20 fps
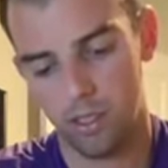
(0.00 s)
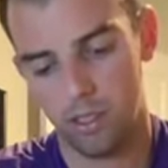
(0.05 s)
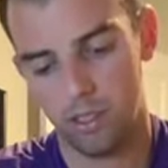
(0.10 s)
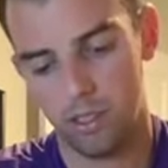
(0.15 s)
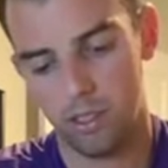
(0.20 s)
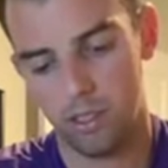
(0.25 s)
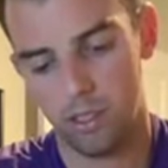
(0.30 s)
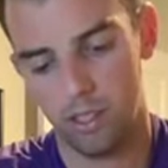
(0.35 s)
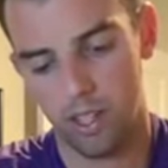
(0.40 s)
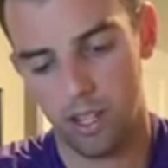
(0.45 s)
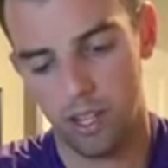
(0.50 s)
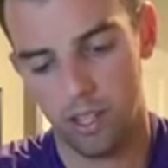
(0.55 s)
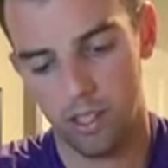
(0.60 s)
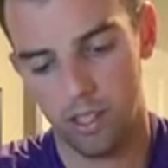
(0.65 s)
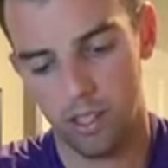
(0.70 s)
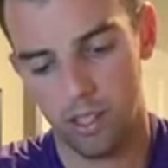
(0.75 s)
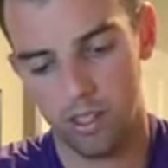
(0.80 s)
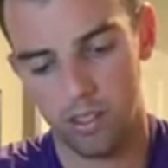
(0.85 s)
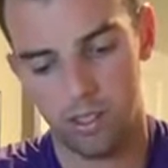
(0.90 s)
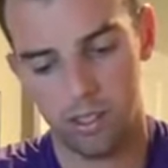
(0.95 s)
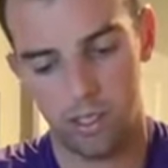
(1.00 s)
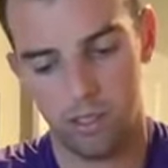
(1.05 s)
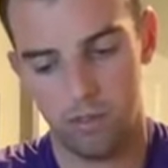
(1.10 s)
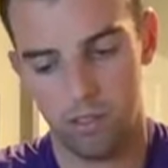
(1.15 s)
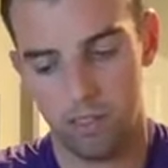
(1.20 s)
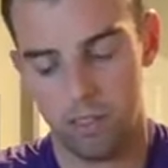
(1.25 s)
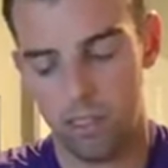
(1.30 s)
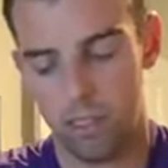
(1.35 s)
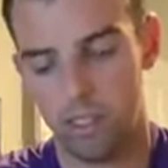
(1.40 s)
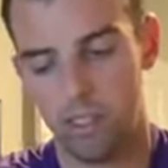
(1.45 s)
Only their outlines can
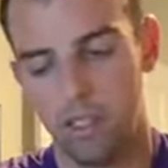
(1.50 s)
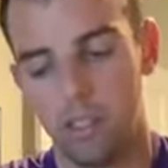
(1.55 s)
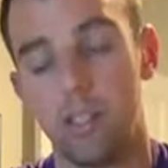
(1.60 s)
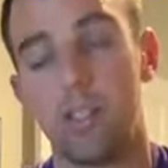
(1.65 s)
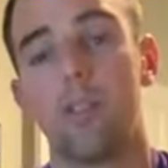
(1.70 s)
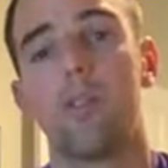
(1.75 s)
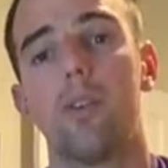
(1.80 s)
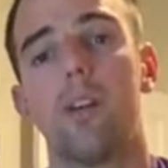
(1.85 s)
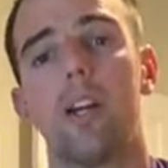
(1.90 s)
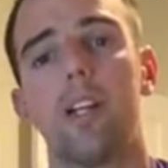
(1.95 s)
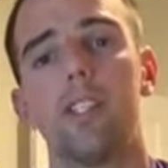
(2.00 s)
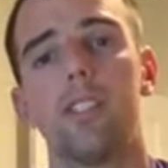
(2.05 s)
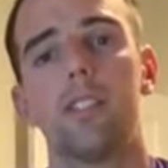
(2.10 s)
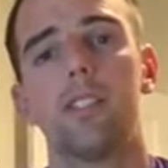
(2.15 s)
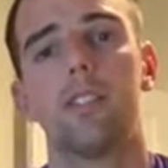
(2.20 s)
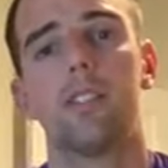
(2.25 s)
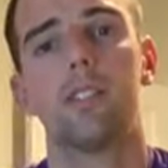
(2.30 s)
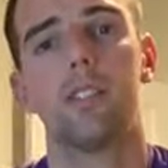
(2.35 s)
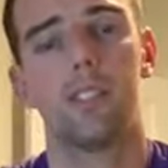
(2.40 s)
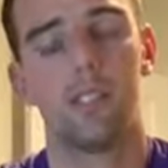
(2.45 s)
be seen on the horizon.